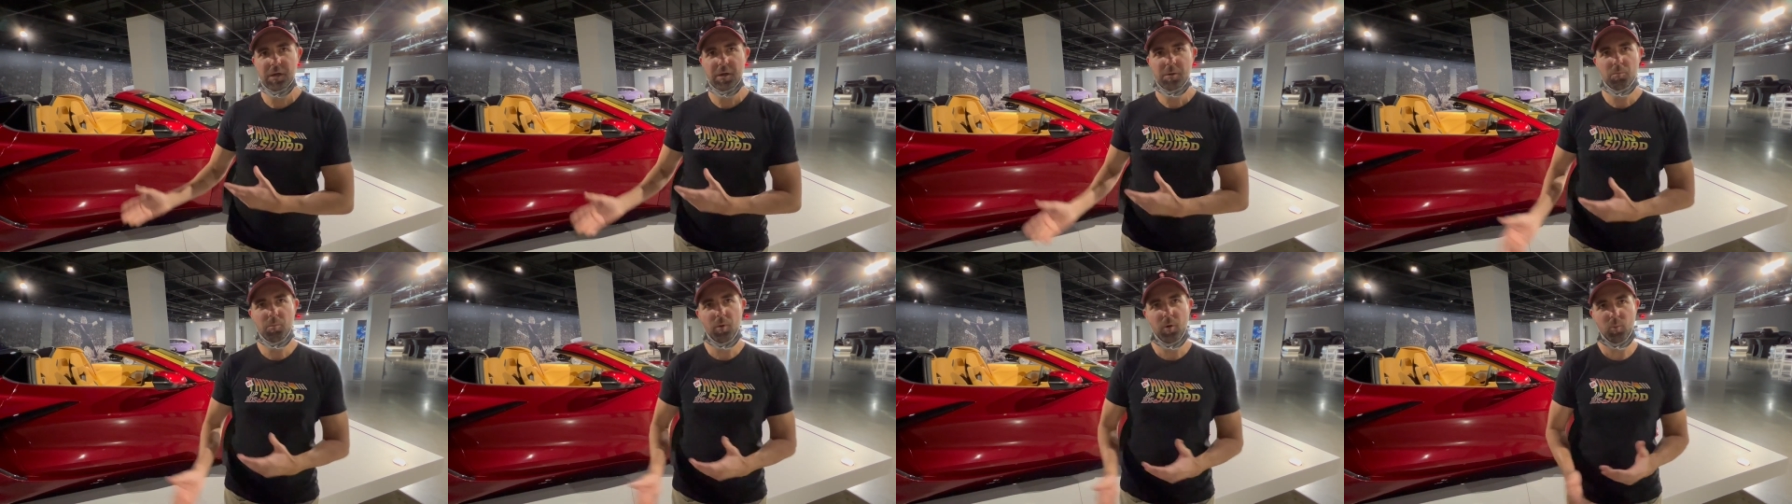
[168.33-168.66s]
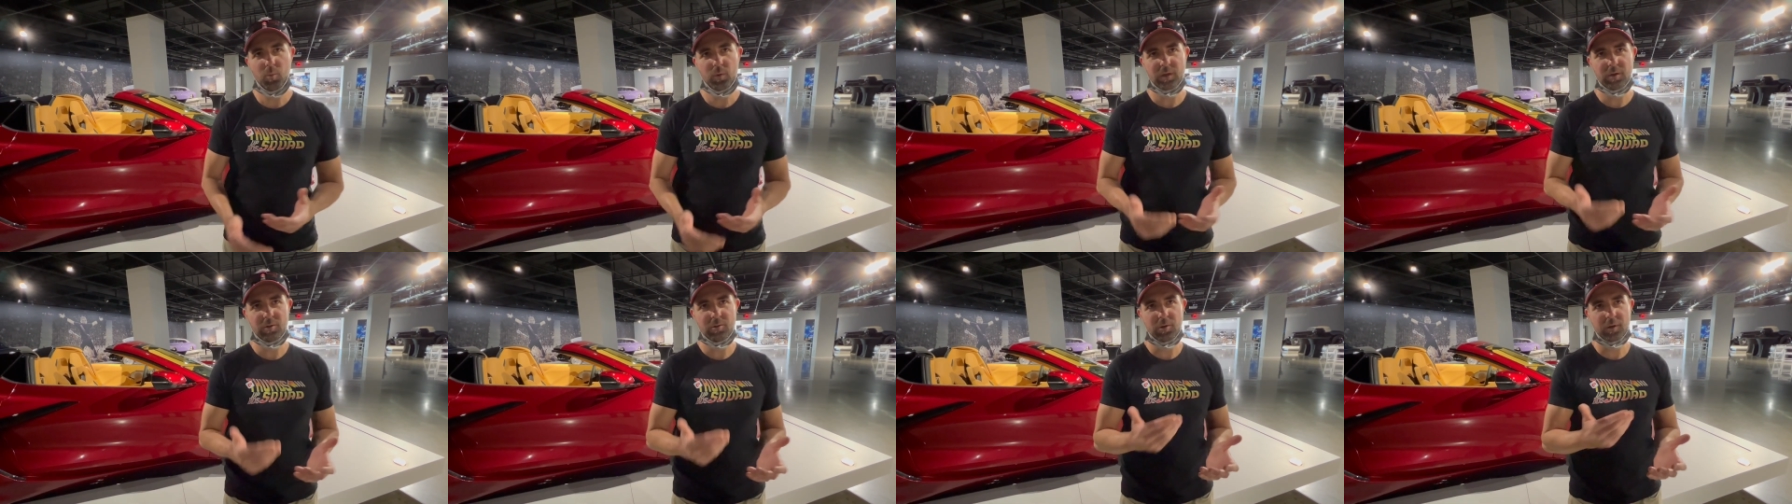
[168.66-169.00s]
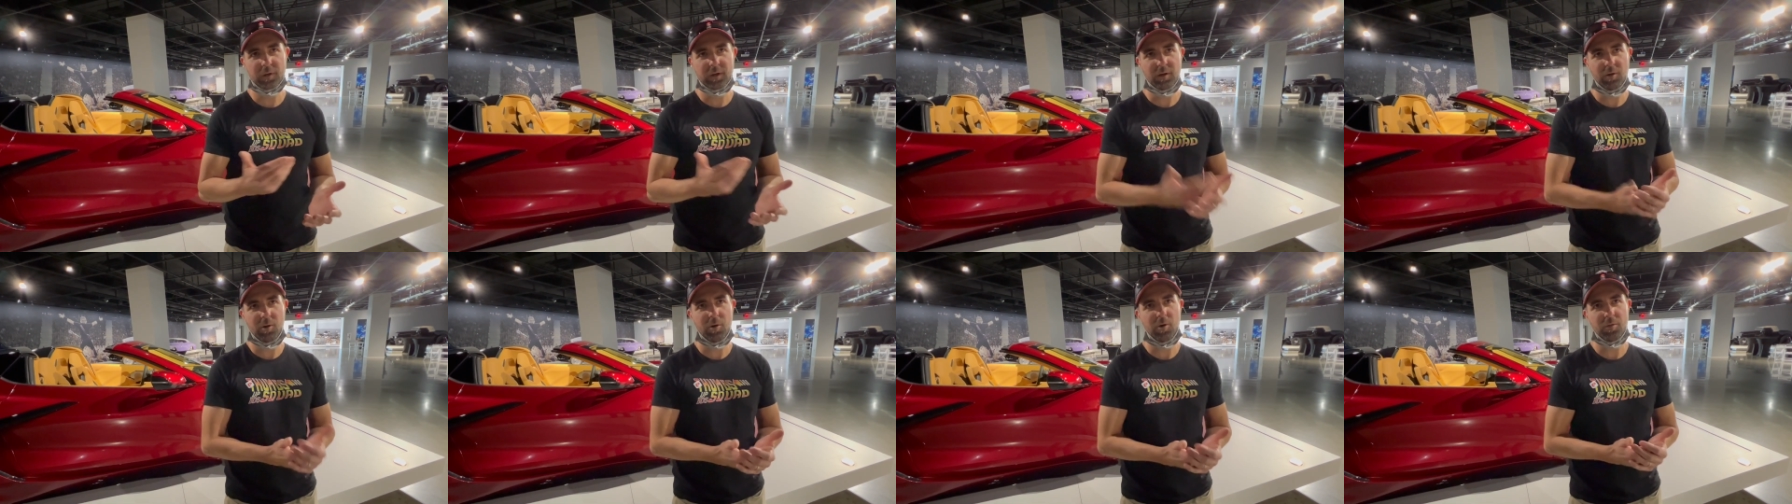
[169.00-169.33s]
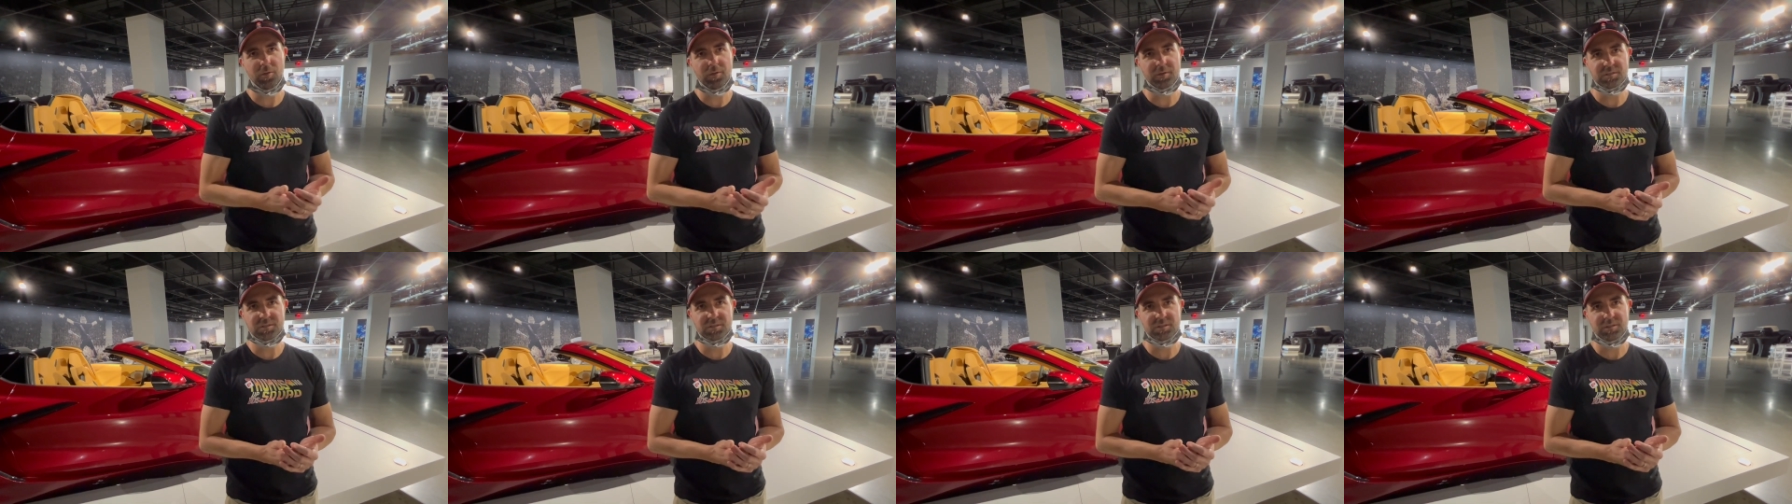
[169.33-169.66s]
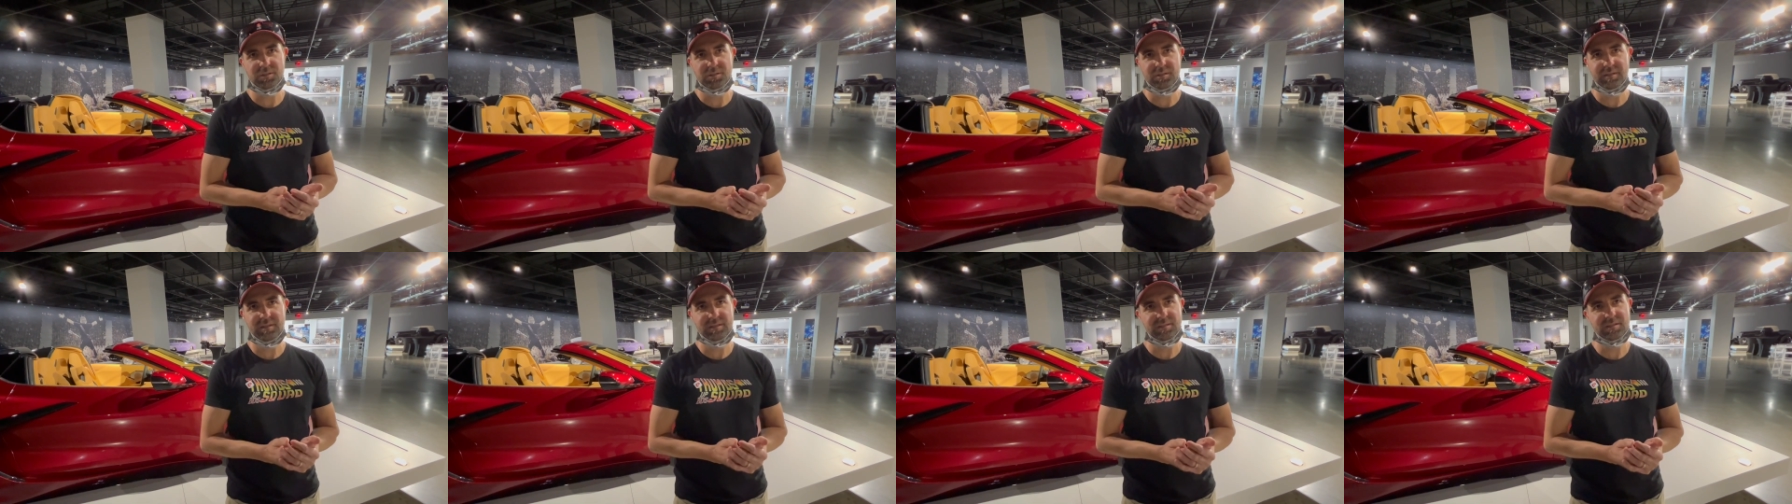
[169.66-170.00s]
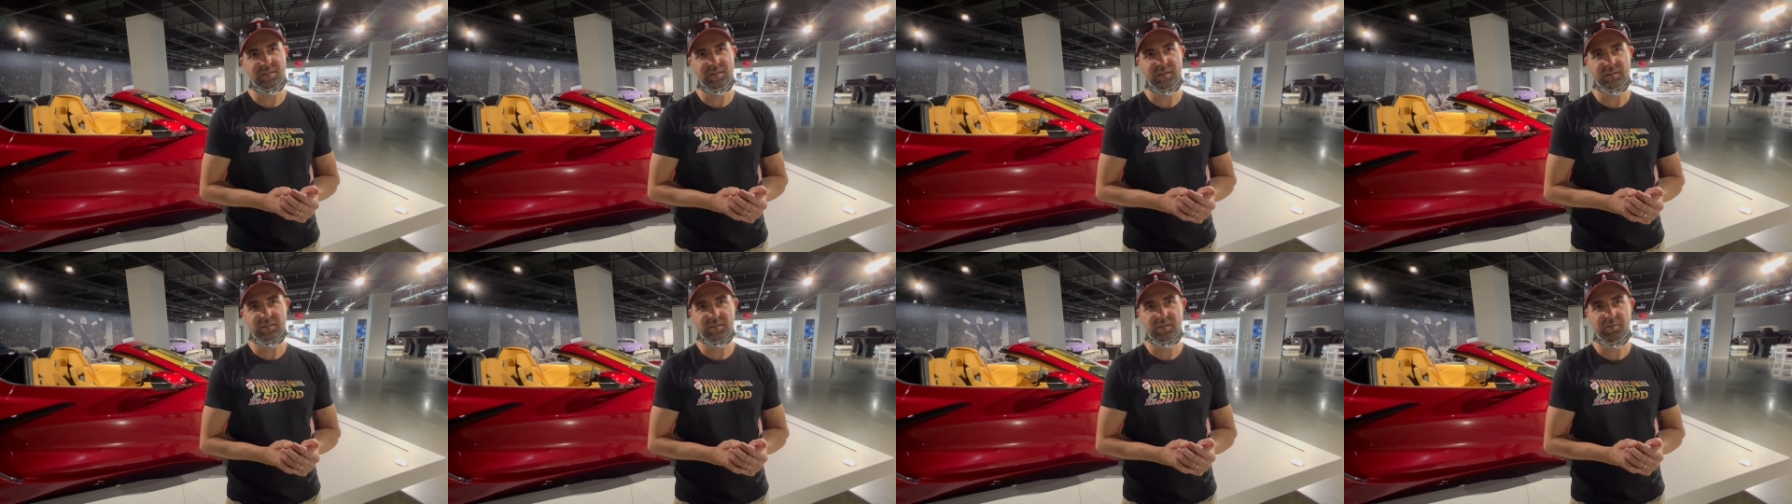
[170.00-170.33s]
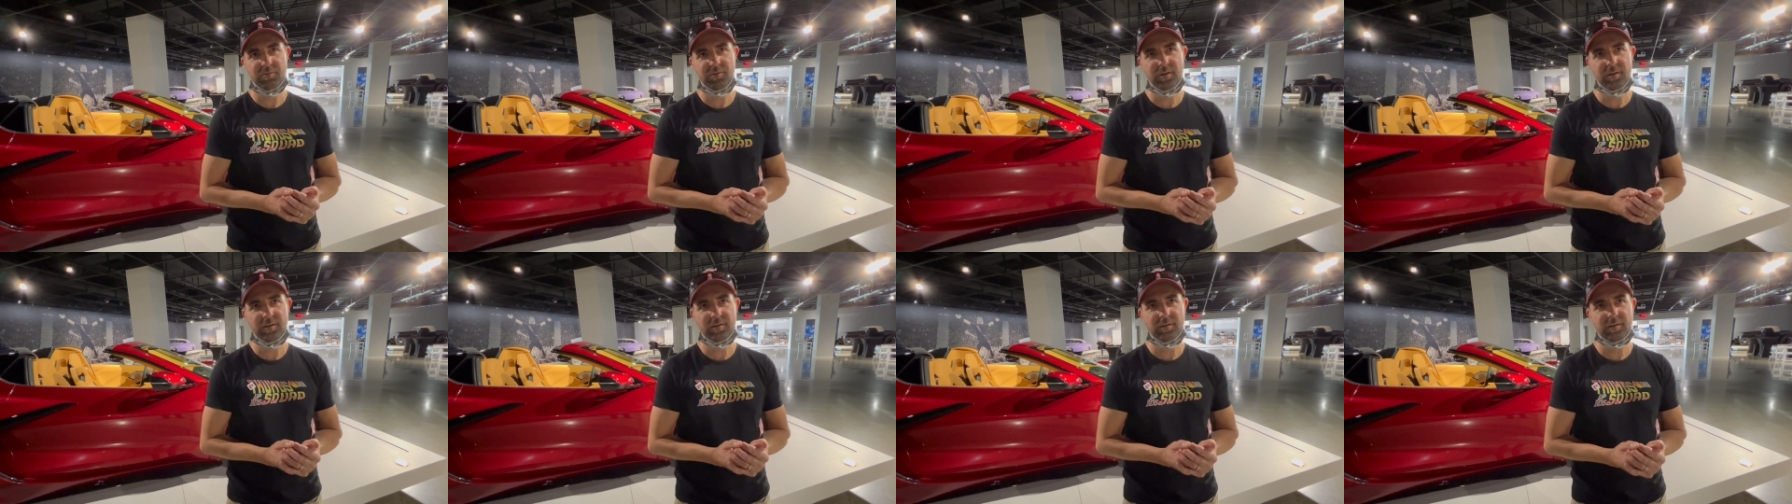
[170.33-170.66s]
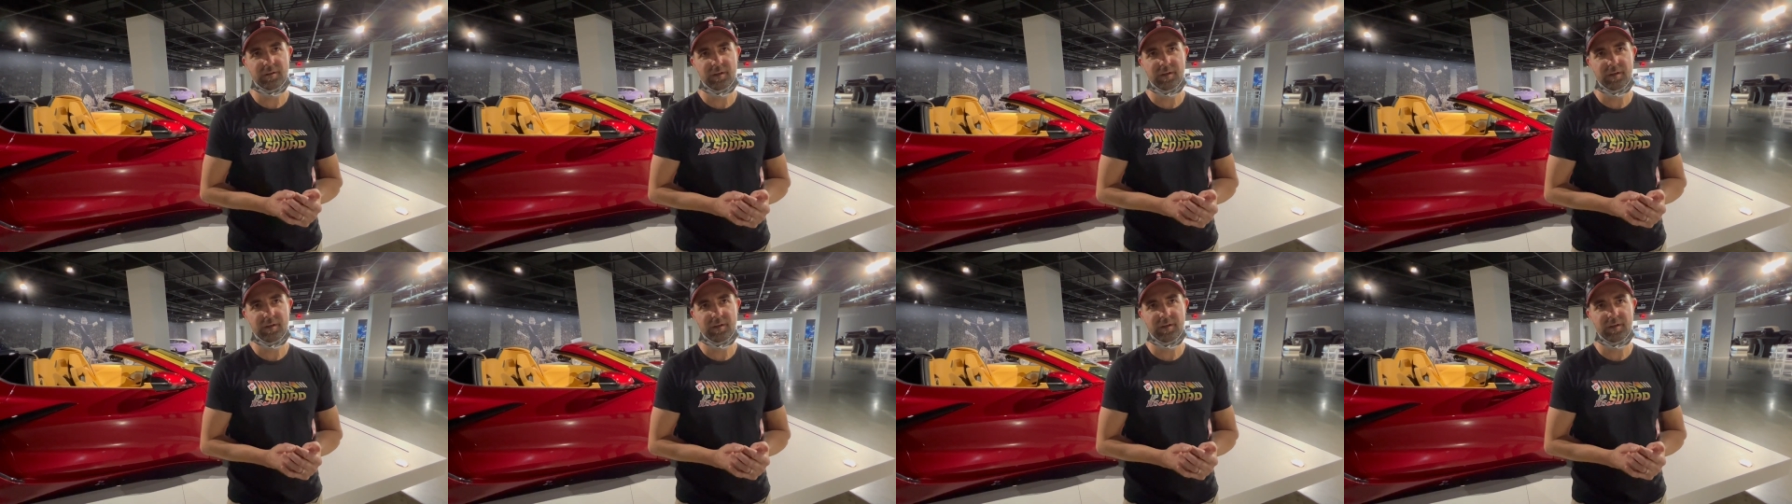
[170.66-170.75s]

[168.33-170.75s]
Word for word: but when you look at all the statistics of it,